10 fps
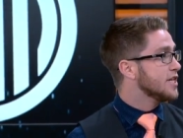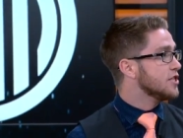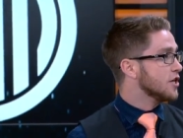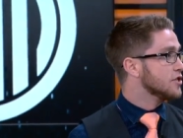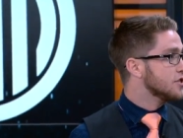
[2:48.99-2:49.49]
He
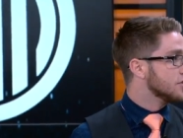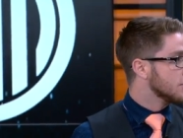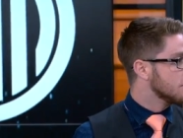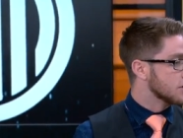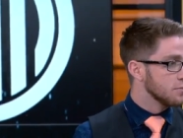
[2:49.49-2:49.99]
does
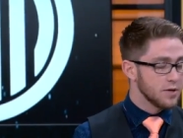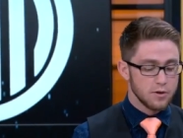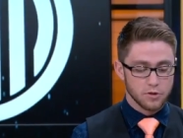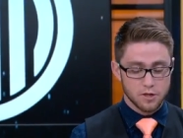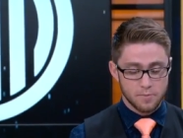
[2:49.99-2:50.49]
deserve to
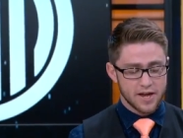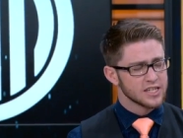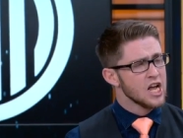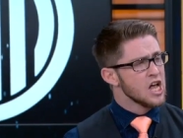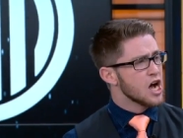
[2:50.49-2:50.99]
compete with the best.